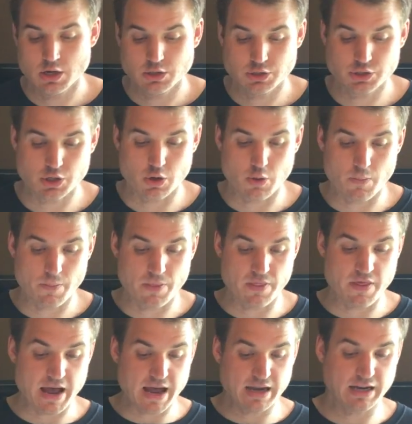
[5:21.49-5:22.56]
So
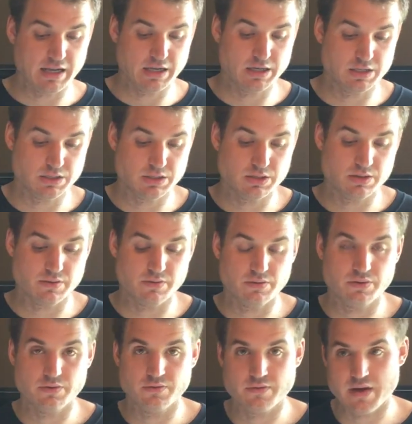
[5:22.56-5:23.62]
that is the
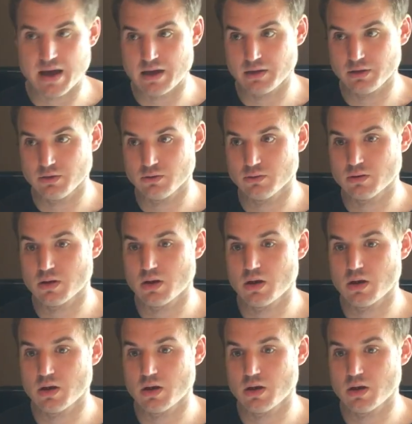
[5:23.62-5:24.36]
value